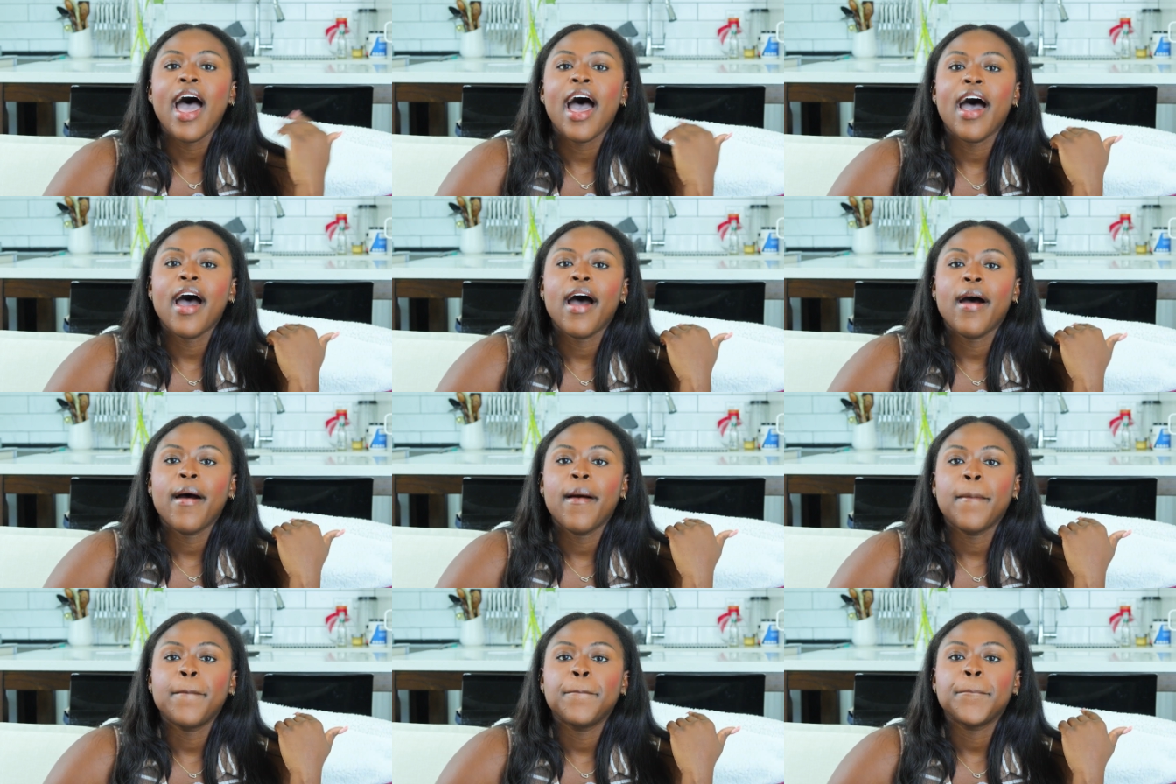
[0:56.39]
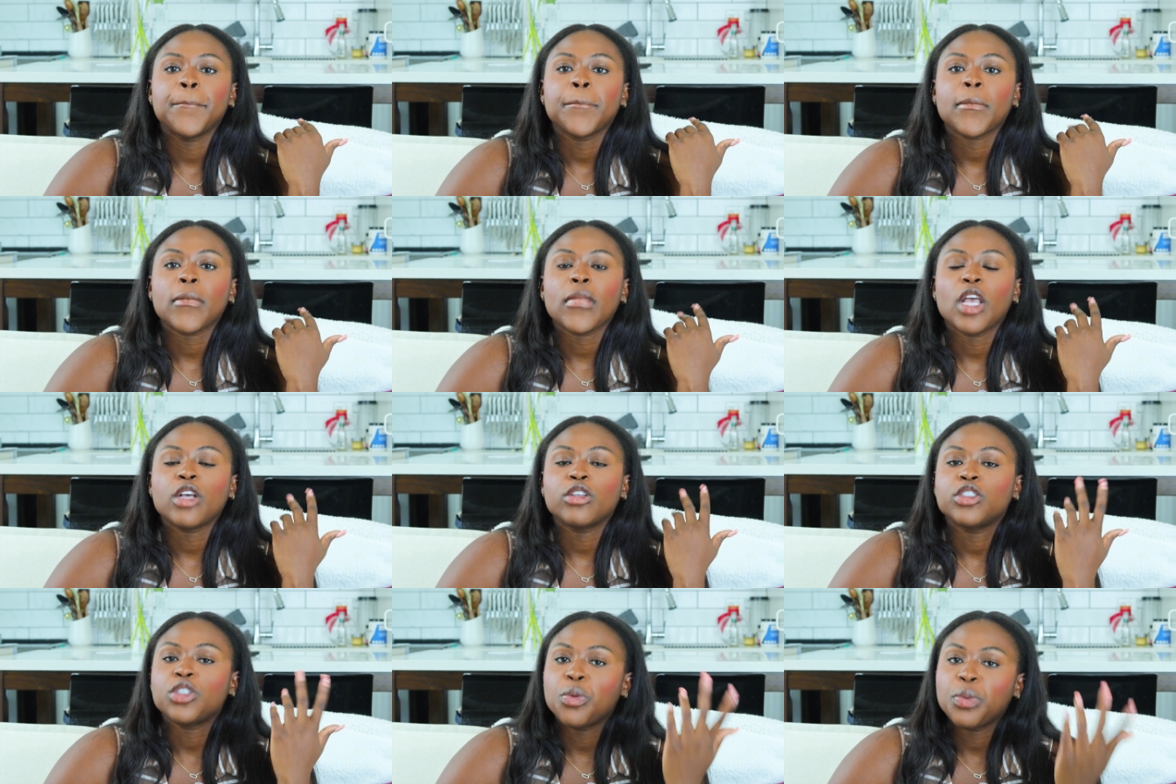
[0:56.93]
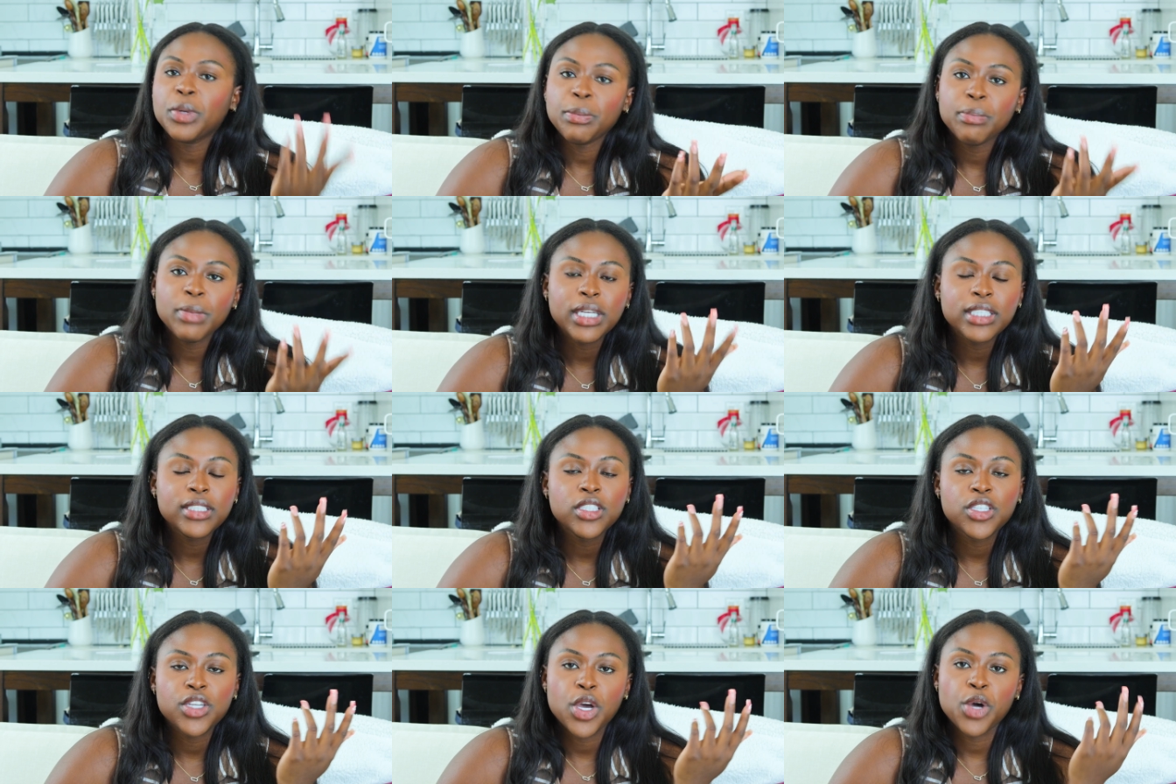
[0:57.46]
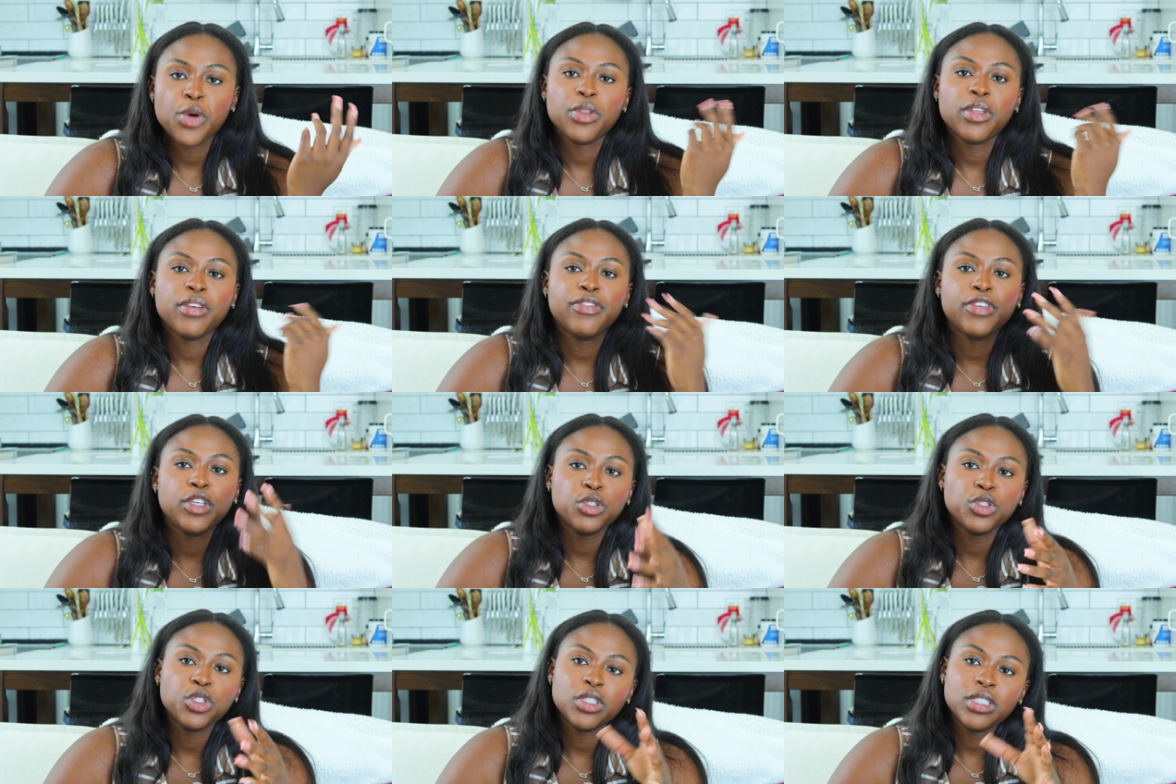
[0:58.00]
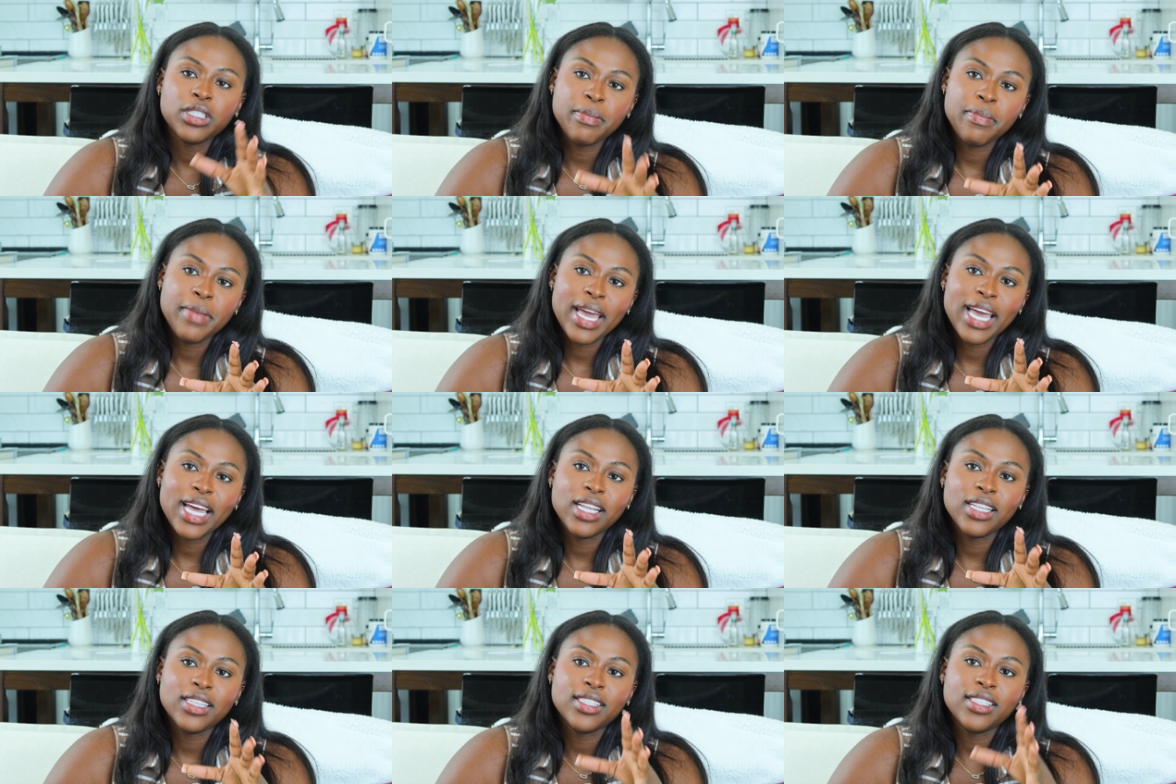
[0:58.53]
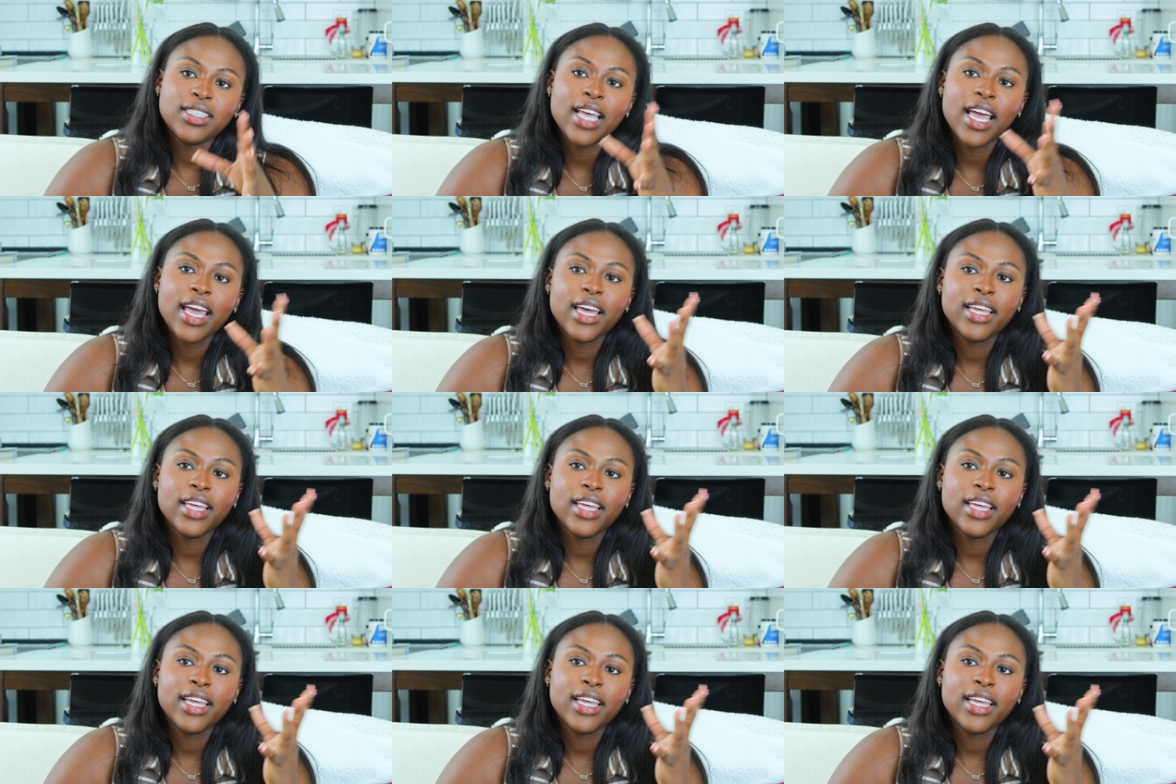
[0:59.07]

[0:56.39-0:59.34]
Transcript: Um, so we must know the future demands